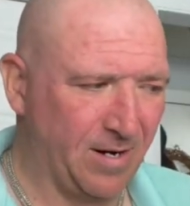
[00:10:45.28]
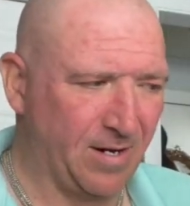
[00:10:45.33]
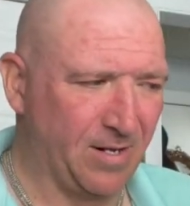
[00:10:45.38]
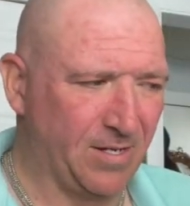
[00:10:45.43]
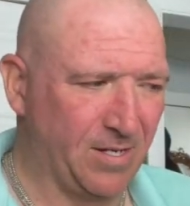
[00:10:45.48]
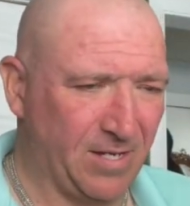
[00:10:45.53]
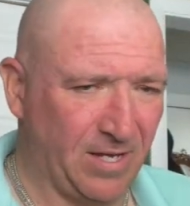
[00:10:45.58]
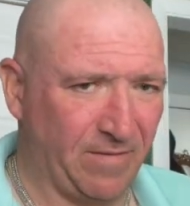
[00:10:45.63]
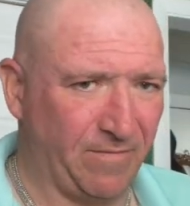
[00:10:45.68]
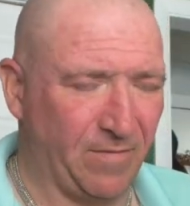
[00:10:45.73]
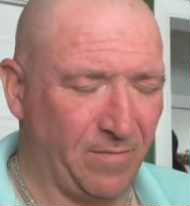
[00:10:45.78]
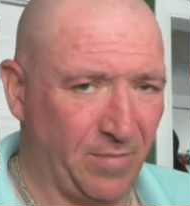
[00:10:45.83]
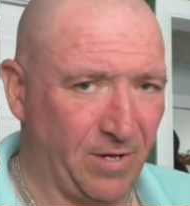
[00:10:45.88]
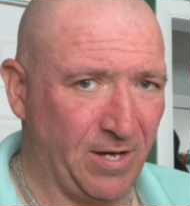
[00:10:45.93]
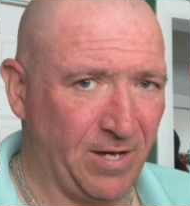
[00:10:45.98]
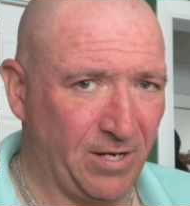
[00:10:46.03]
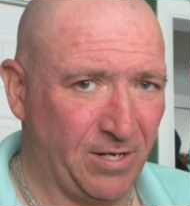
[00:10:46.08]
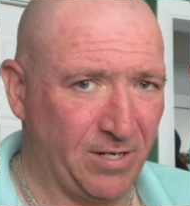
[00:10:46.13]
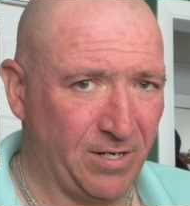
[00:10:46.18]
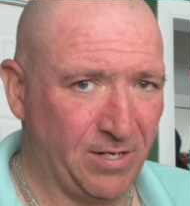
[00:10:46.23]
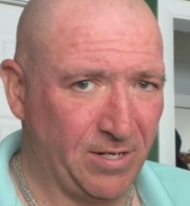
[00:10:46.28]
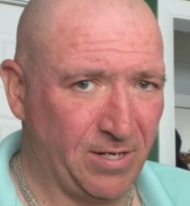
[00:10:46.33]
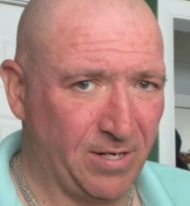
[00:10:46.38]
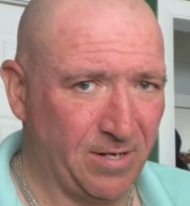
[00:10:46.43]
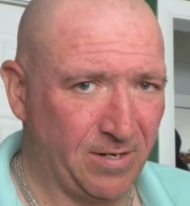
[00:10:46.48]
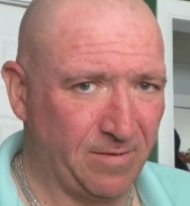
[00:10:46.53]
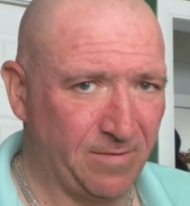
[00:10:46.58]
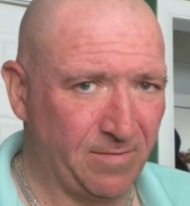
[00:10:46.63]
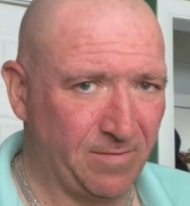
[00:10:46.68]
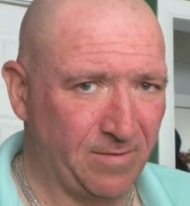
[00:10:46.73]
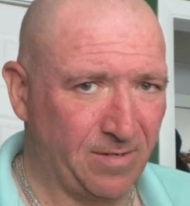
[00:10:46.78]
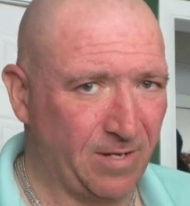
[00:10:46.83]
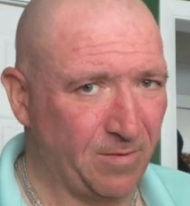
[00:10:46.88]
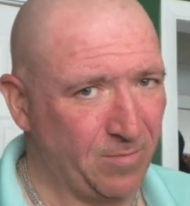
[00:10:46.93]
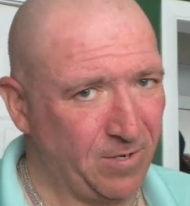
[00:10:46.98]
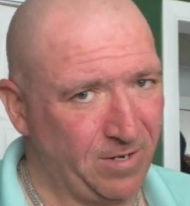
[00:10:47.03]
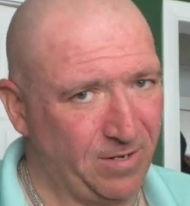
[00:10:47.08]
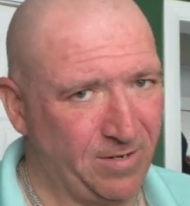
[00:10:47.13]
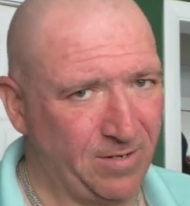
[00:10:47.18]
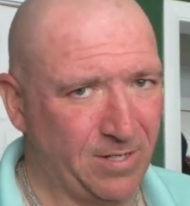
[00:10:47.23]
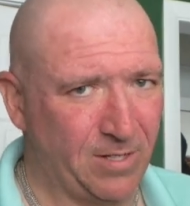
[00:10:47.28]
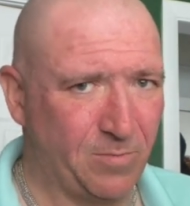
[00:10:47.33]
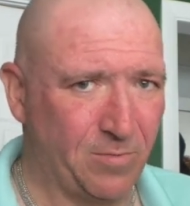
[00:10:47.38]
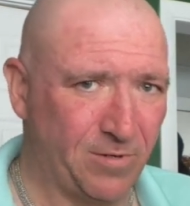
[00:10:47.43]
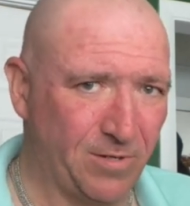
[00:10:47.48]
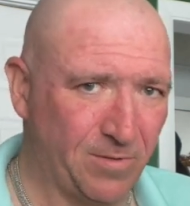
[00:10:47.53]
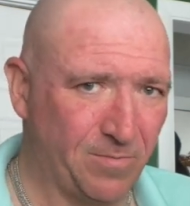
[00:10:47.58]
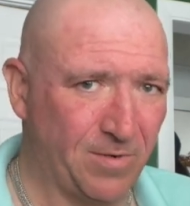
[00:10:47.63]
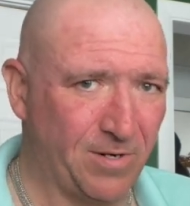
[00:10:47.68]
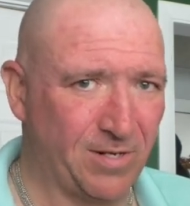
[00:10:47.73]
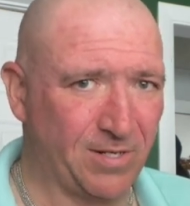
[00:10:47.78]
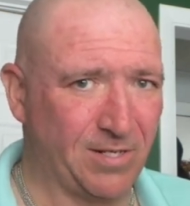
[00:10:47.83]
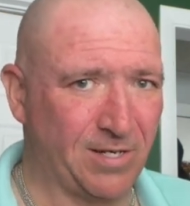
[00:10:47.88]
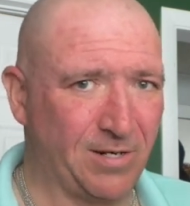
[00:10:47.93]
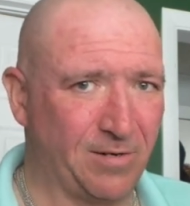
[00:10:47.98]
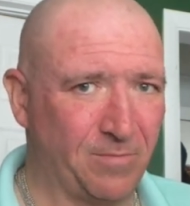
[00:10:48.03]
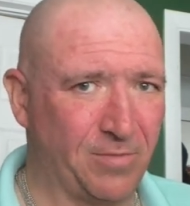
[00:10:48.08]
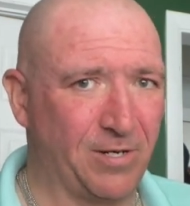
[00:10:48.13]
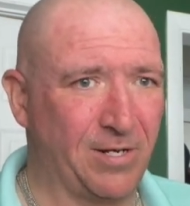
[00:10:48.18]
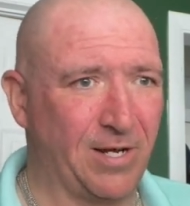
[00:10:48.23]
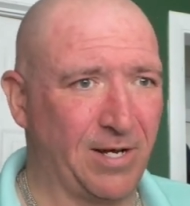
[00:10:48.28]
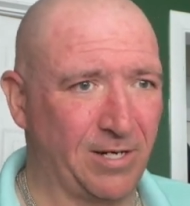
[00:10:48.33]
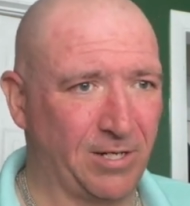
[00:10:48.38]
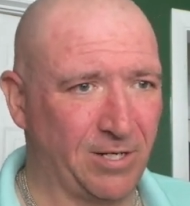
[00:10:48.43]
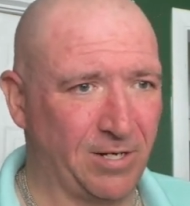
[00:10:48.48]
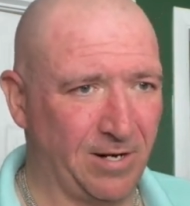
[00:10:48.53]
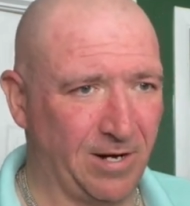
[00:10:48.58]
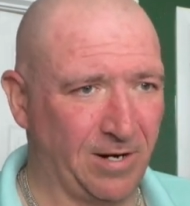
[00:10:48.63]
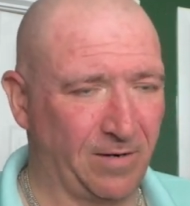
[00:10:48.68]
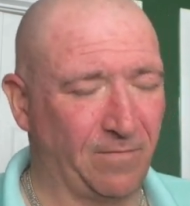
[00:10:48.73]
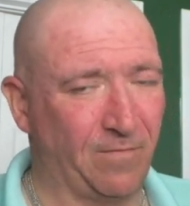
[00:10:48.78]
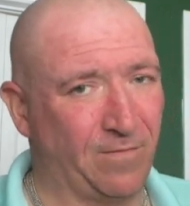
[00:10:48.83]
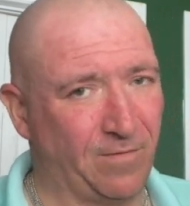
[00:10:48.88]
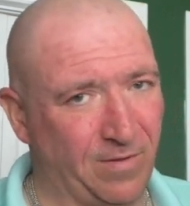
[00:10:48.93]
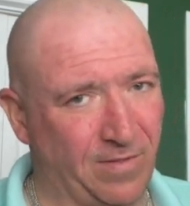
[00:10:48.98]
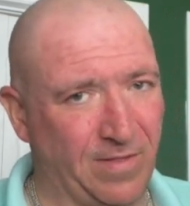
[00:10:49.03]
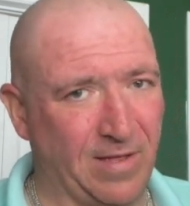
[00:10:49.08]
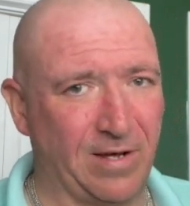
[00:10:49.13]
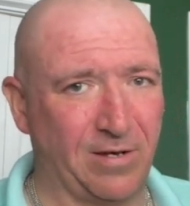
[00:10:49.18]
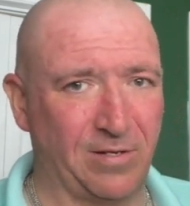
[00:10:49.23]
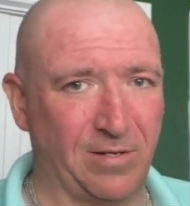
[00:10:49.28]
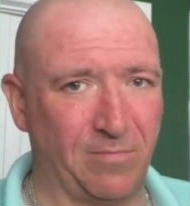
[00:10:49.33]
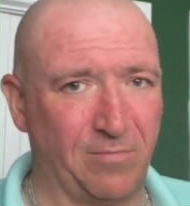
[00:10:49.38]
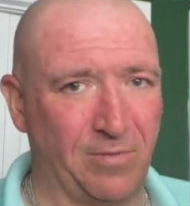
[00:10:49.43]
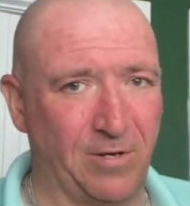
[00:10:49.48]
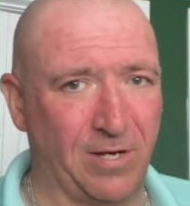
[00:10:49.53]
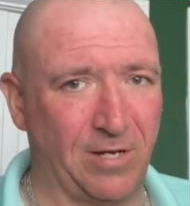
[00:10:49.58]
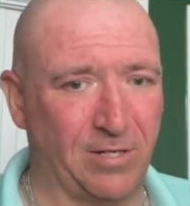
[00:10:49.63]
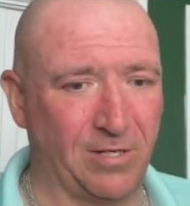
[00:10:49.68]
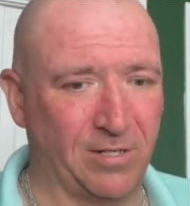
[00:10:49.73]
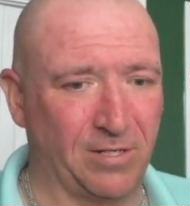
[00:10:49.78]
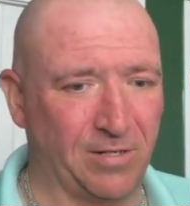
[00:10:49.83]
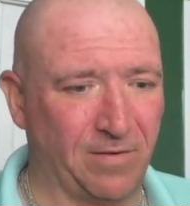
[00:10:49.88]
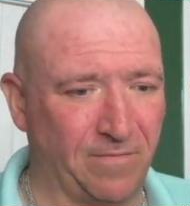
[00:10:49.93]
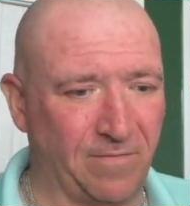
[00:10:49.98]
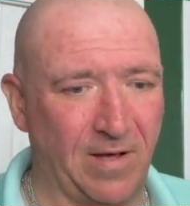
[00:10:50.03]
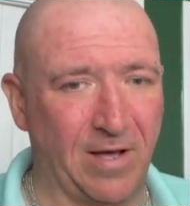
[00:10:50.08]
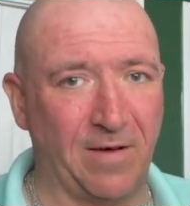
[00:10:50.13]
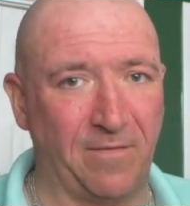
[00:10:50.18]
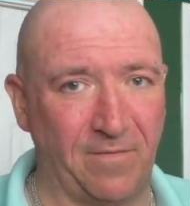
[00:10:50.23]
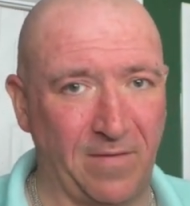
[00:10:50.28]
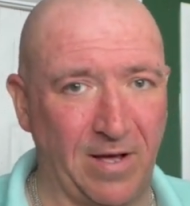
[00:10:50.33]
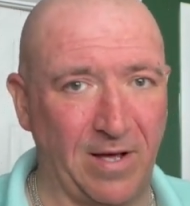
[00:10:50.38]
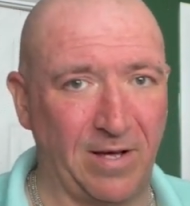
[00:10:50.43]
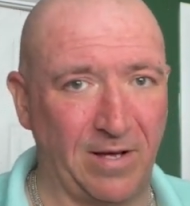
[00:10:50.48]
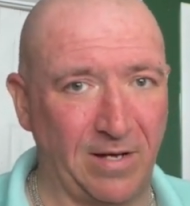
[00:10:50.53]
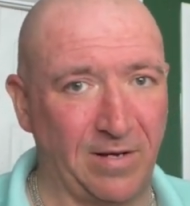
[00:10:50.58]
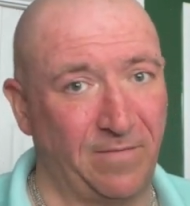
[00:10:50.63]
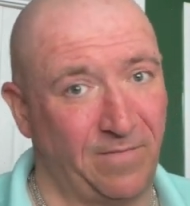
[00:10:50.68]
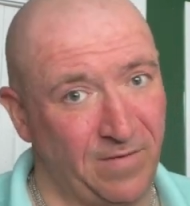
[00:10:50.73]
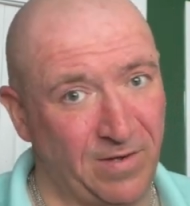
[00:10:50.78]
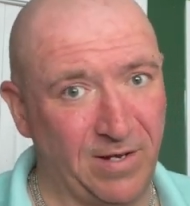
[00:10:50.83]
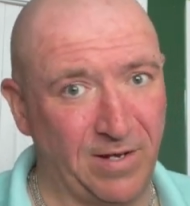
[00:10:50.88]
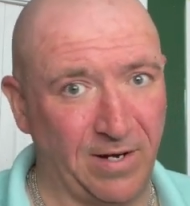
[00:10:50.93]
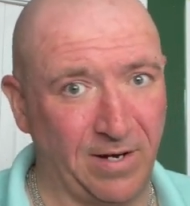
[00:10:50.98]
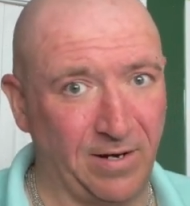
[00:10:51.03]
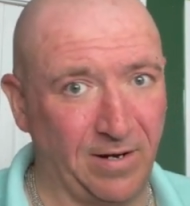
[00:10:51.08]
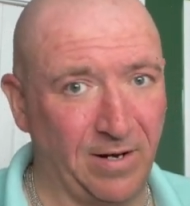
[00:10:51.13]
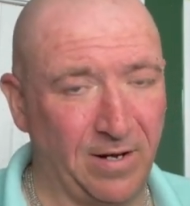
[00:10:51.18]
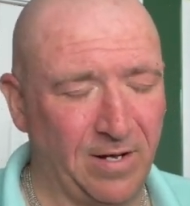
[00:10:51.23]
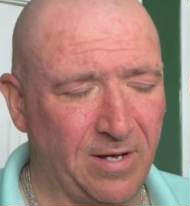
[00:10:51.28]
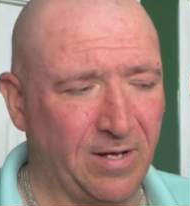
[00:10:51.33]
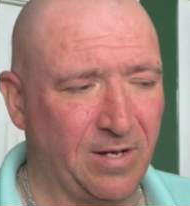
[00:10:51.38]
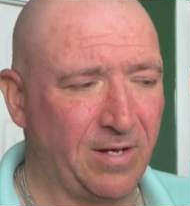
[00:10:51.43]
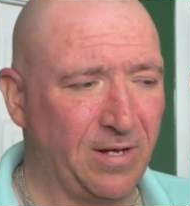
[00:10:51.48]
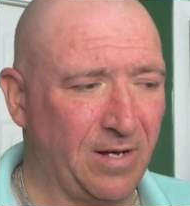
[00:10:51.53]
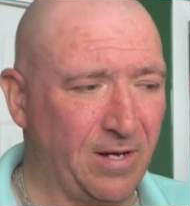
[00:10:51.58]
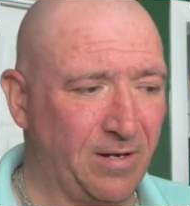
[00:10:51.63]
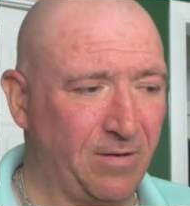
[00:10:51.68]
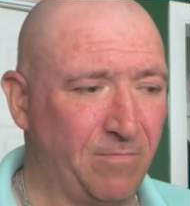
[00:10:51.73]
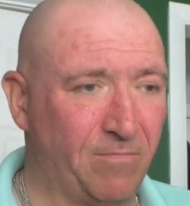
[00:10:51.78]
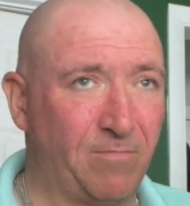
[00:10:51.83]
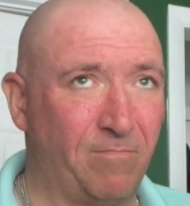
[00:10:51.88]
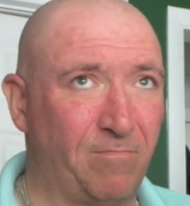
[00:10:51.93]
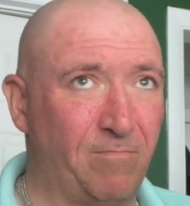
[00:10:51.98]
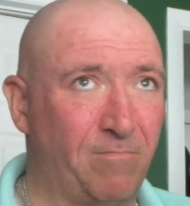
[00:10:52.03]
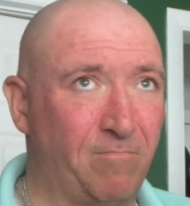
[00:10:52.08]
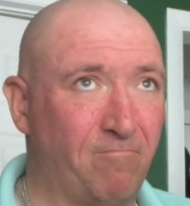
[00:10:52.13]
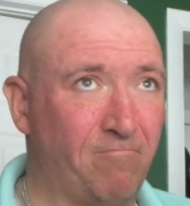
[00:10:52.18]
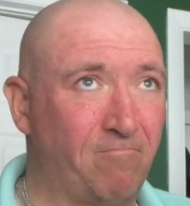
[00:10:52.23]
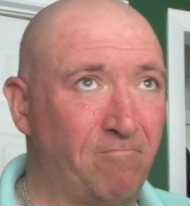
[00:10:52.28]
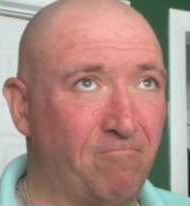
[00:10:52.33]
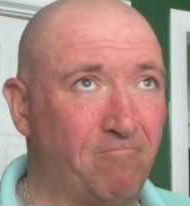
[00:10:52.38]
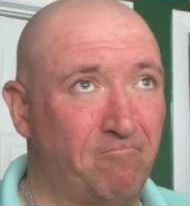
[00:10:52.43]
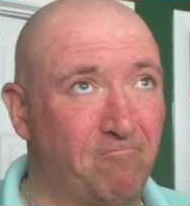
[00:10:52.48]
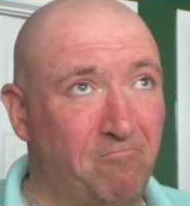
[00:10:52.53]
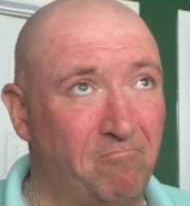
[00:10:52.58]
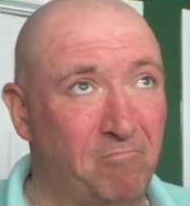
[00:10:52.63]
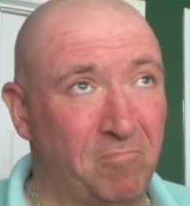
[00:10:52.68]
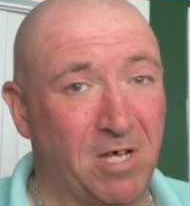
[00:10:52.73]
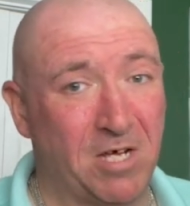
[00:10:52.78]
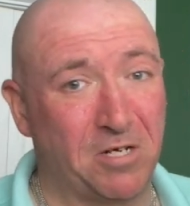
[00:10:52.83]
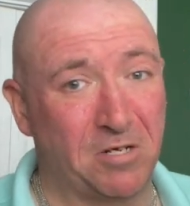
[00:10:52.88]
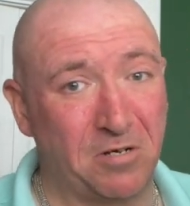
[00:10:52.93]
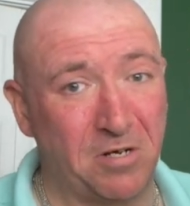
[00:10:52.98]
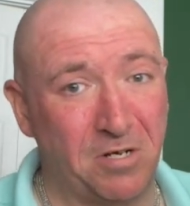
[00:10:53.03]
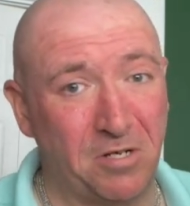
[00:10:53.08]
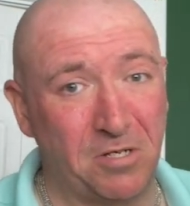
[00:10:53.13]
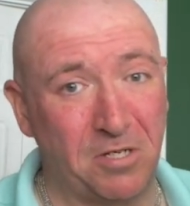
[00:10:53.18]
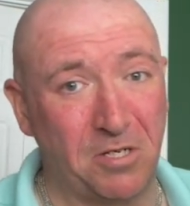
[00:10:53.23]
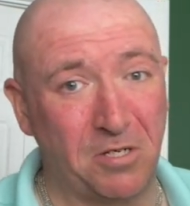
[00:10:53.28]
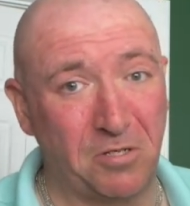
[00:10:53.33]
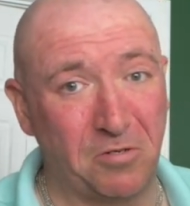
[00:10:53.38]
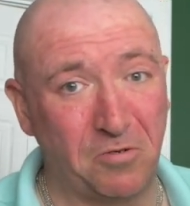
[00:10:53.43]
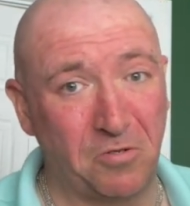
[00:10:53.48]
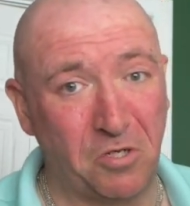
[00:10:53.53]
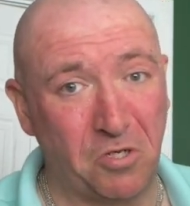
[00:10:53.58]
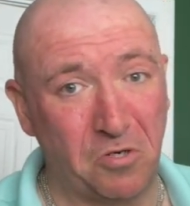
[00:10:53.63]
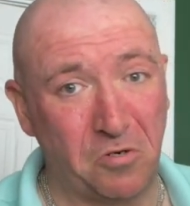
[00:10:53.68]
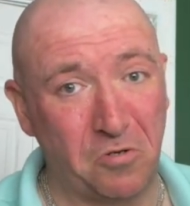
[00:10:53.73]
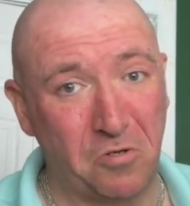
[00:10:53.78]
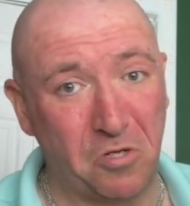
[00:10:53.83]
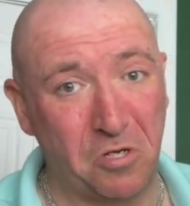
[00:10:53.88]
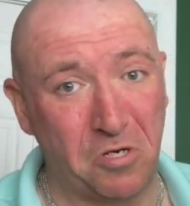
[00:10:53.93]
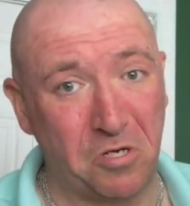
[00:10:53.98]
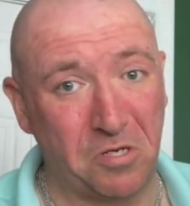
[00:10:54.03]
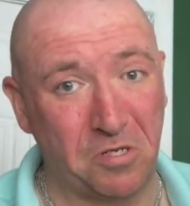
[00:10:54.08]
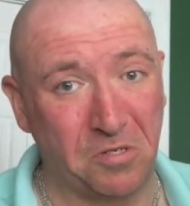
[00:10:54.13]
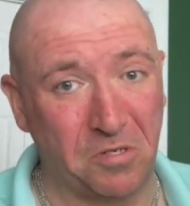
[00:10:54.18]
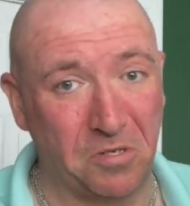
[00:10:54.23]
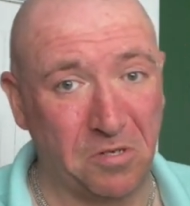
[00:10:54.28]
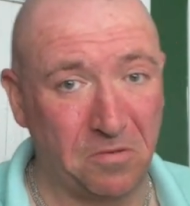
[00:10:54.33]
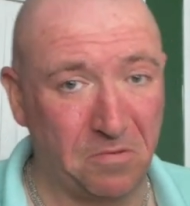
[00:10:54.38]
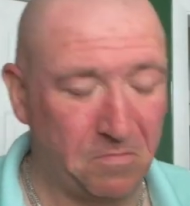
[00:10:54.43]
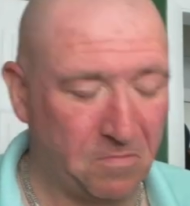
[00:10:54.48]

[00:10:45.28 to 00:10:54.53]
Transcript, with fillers: seven pages? Come on. Sports Medicine and Protection Act, four thousand pages of F A A funding, and unconstitutional laws.